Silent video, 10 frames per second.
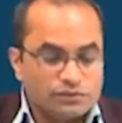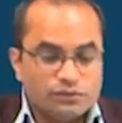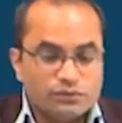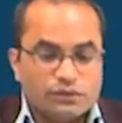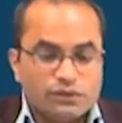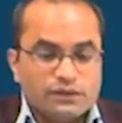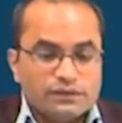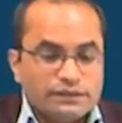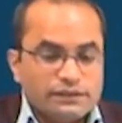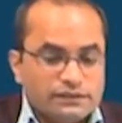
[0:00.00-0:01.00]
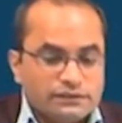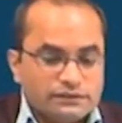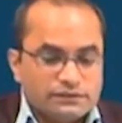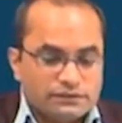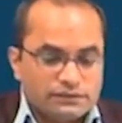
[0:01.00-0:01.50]
So, uh, indeed
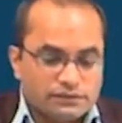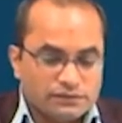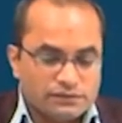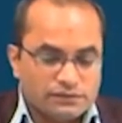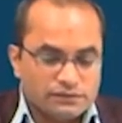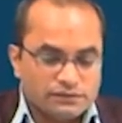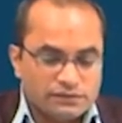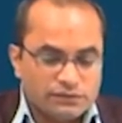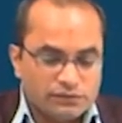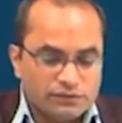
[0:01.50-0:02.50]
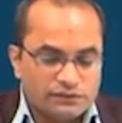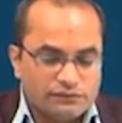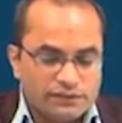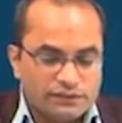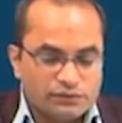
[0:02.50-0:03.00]
this is uh, 0 here
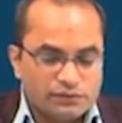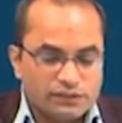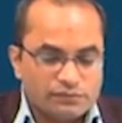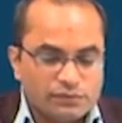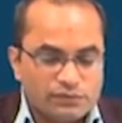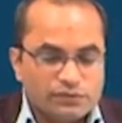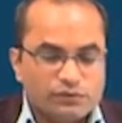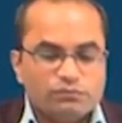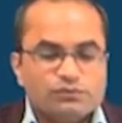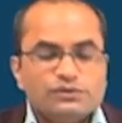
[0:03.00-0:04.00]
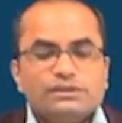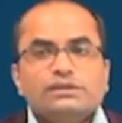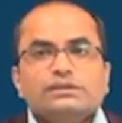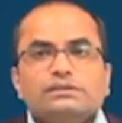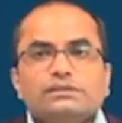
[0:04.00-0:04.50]
we are talking about the
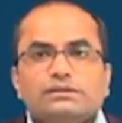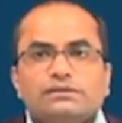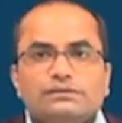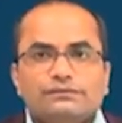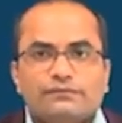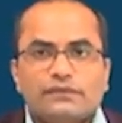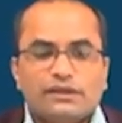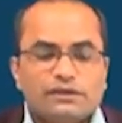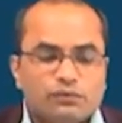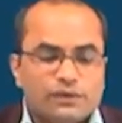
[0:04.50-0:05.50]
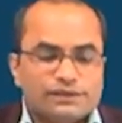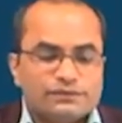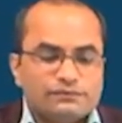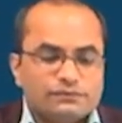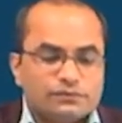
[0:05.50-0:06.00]
homogeneous uh,
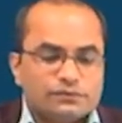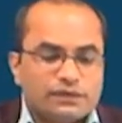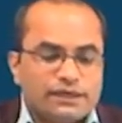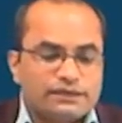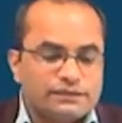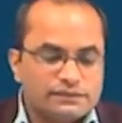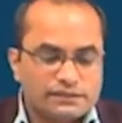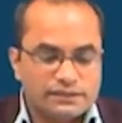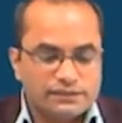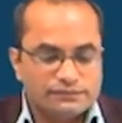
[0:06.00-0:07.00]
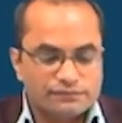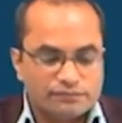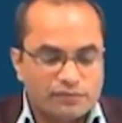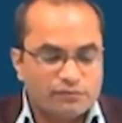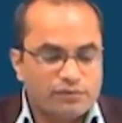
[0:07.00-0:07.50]
equation. So, the right hand side
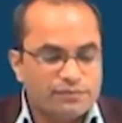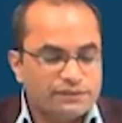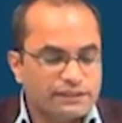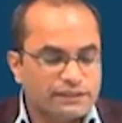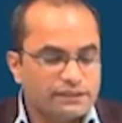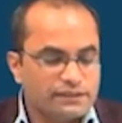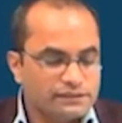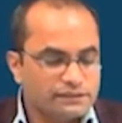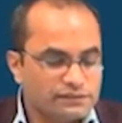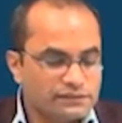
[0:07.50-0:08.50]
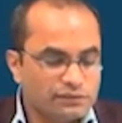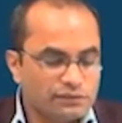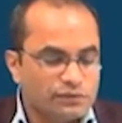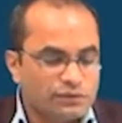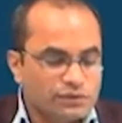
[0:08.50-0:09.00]
will be taken as
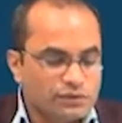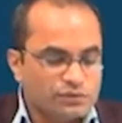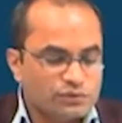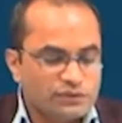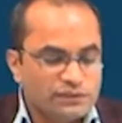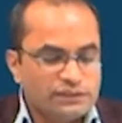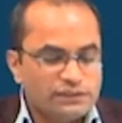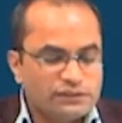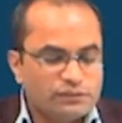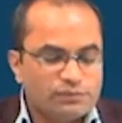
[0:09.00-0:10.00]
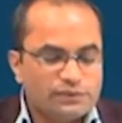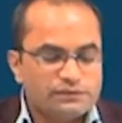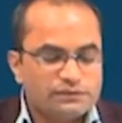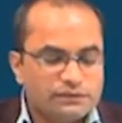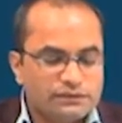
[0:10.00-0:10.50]
0. So, treating the
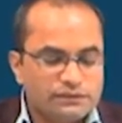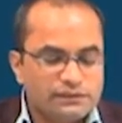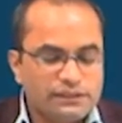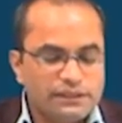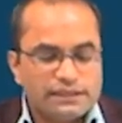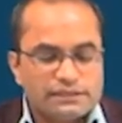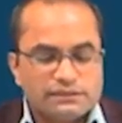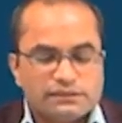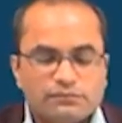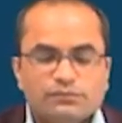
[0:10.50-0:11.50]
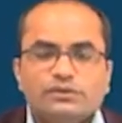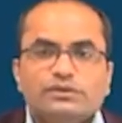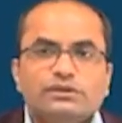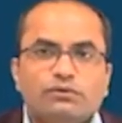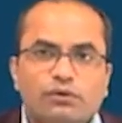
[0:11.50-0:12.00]
operator d as a number
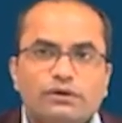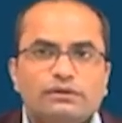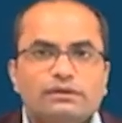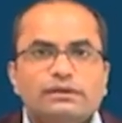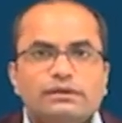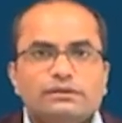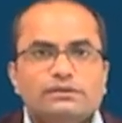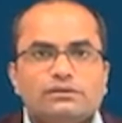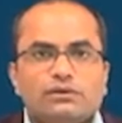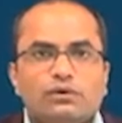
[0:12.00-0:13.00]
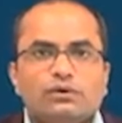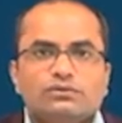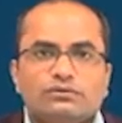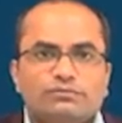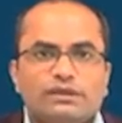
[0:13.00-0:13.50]
the ordinary this
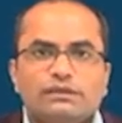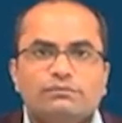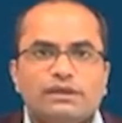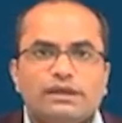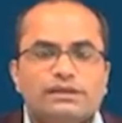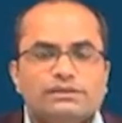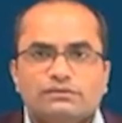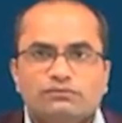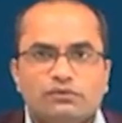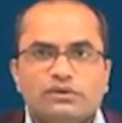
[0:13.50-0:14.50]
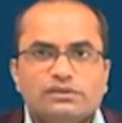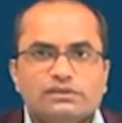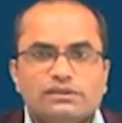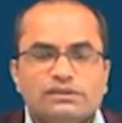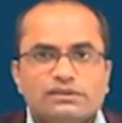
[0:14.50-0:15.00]
laws of multiplication
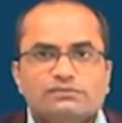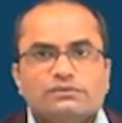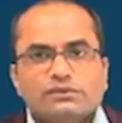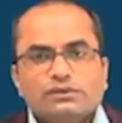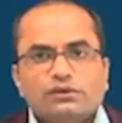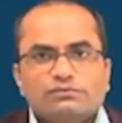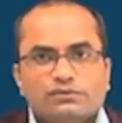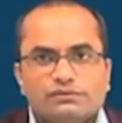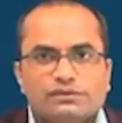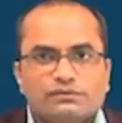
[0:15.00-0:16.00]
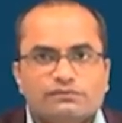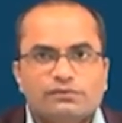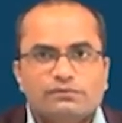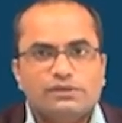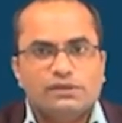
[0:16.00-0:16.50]
works and this was the observation
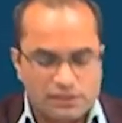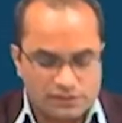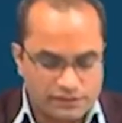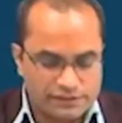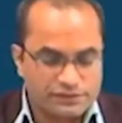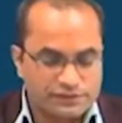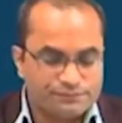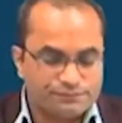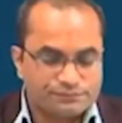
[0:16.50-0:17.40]
from the last lecture.